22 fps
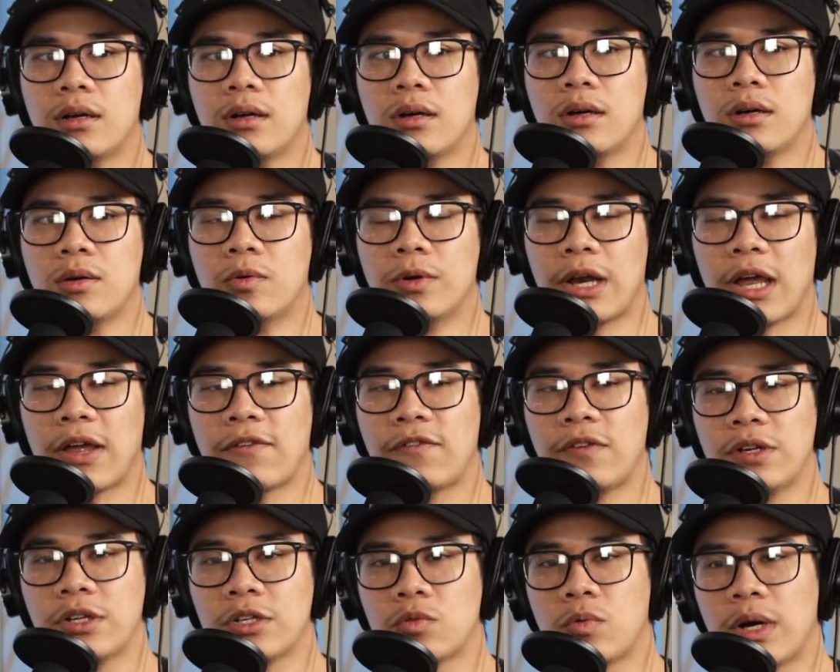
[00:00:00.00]
When I
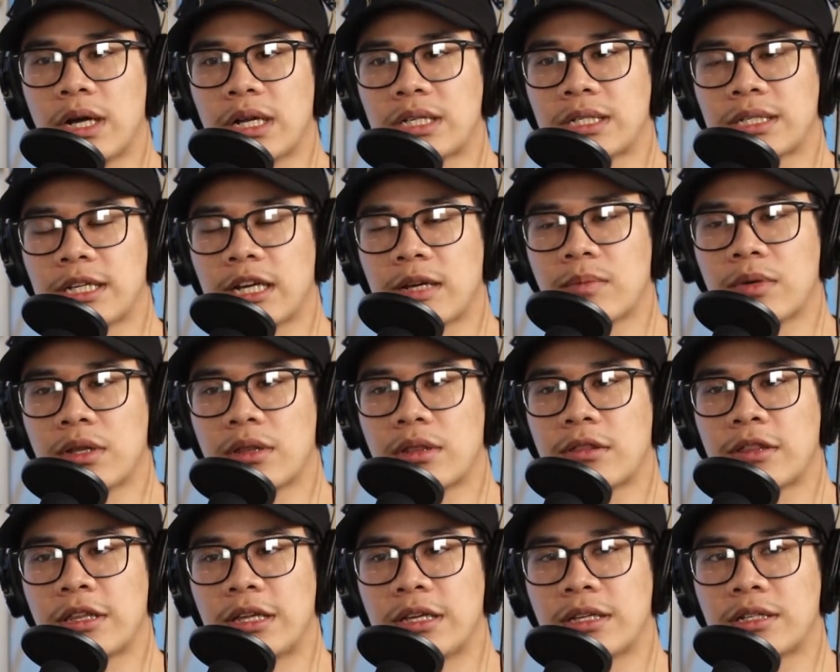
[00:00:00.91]
finish watching it, I'm going to
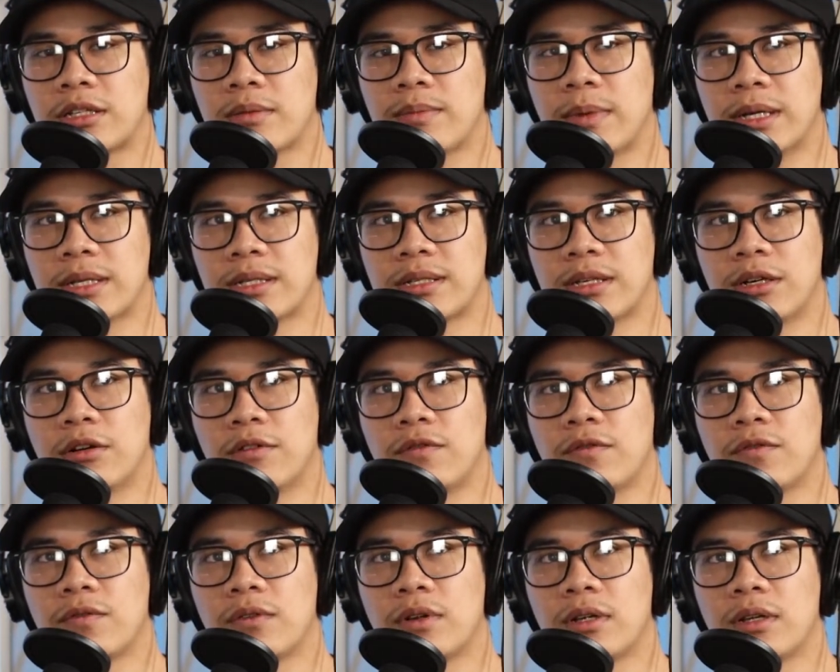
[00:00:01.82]
think to
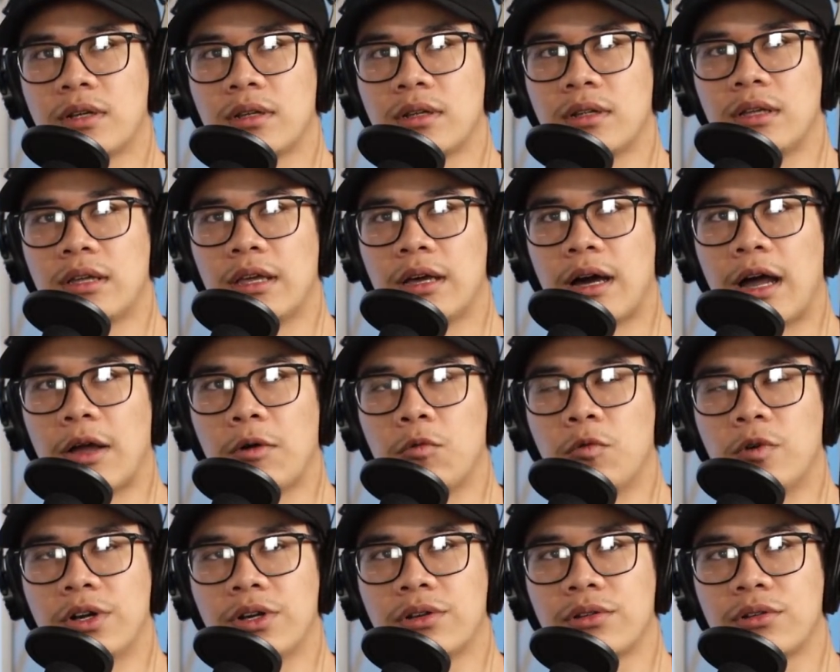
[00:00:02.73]
myself, I
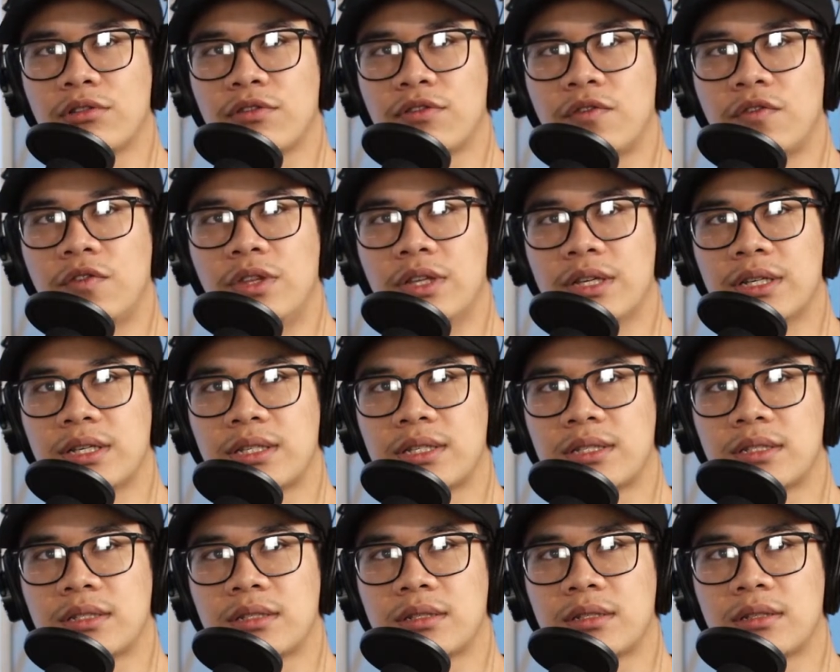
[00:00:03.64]
wonder if
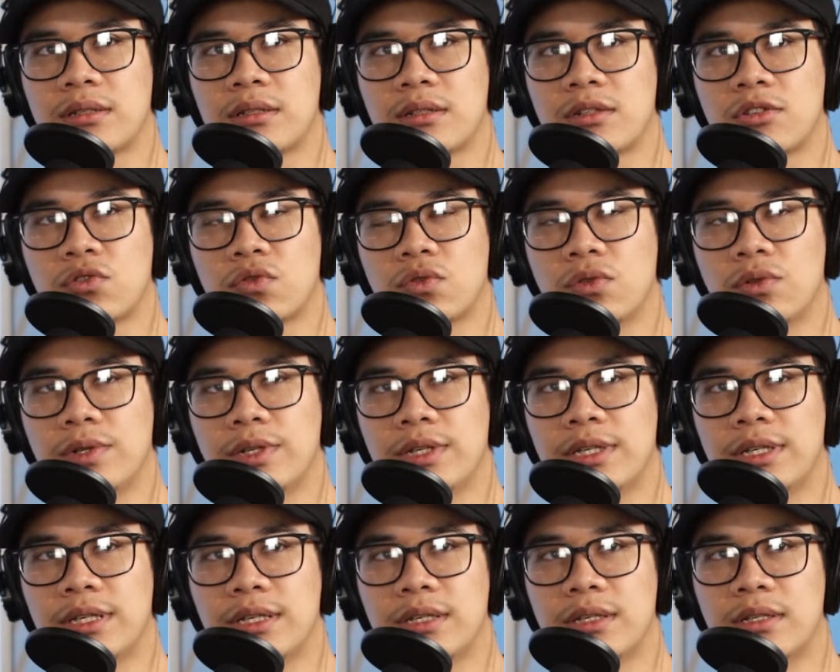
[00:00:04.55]
this
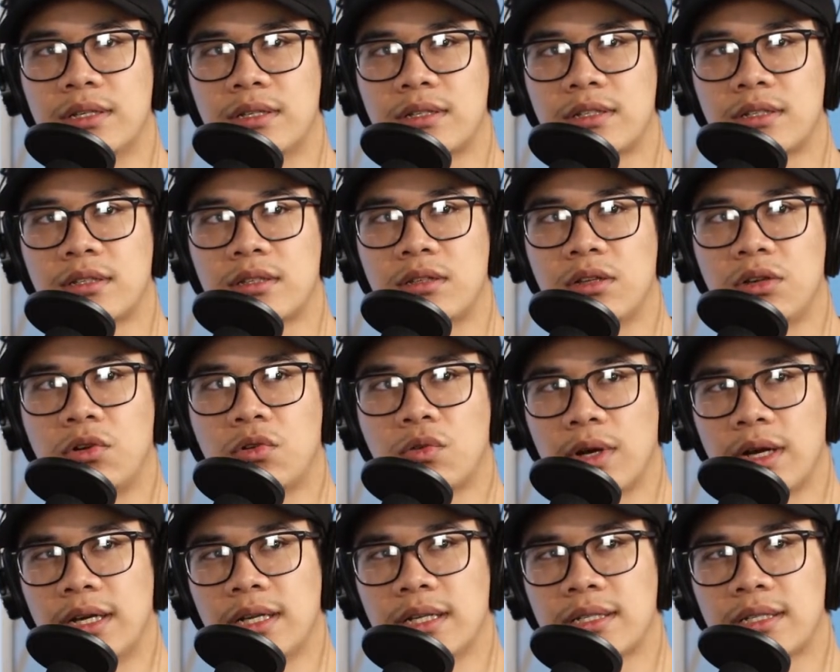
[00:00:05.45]
truly is the
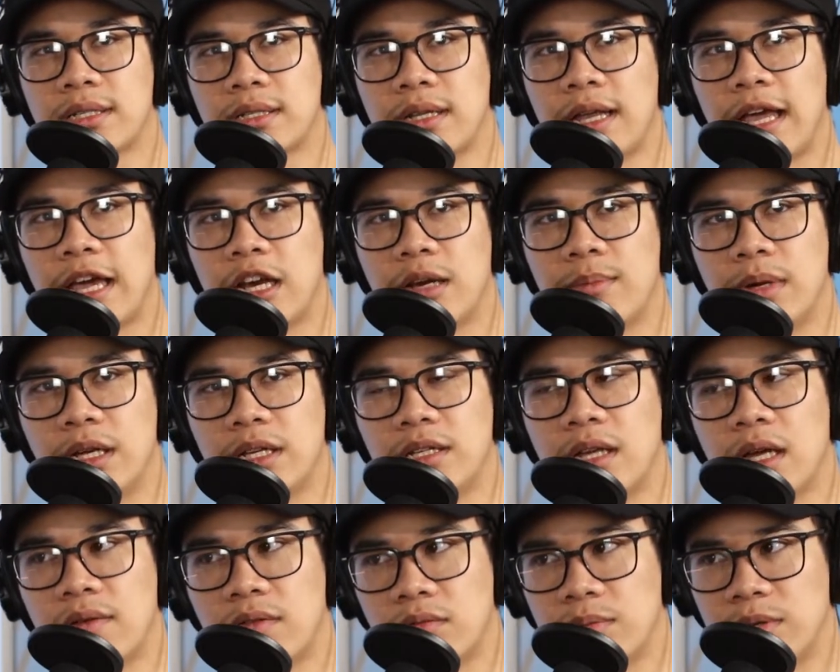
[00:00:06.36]
greatest anime
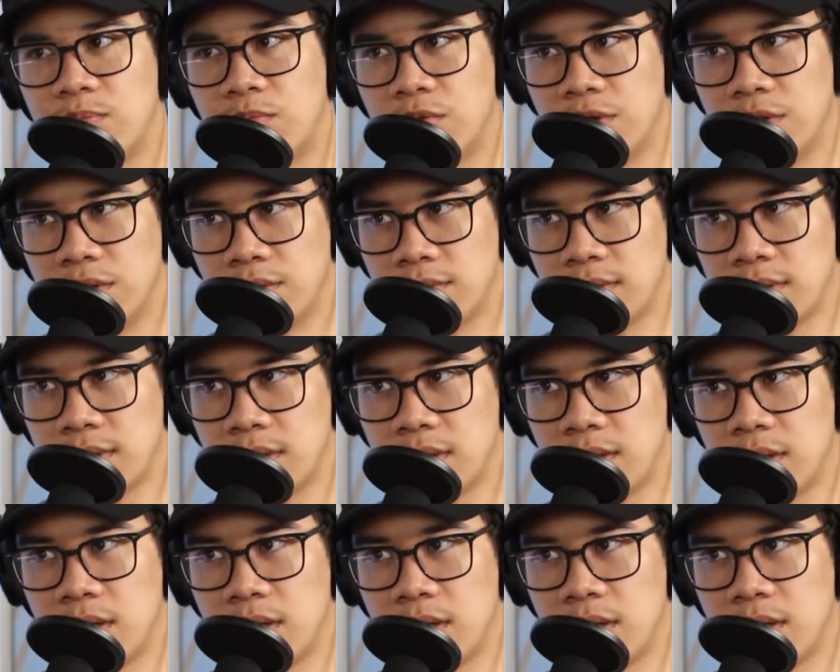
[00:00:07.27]
to ever be produced.